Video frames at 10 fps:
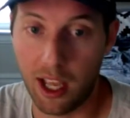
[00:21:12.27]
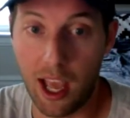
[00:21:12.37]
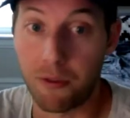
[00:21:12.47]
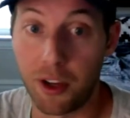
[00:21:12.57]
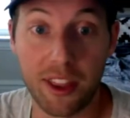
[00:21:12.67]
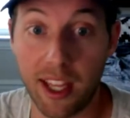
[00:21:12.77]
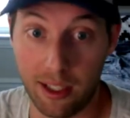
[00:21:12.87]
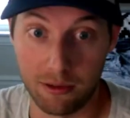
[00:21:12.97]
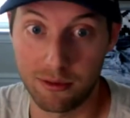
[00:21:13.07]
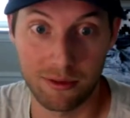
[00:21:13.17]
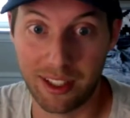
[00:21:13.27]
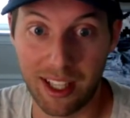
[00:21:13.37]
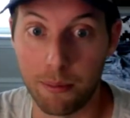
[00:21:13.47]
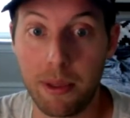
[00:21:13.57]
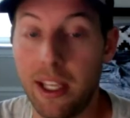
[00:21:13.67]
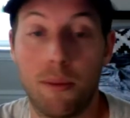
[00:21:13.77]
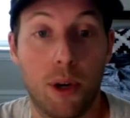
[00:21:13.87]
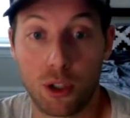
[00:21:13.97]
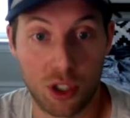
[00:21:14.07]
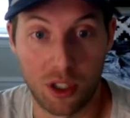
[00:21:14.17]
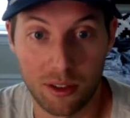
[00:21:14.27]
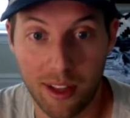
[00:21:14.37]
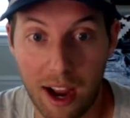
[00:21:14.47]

everything can be emotional.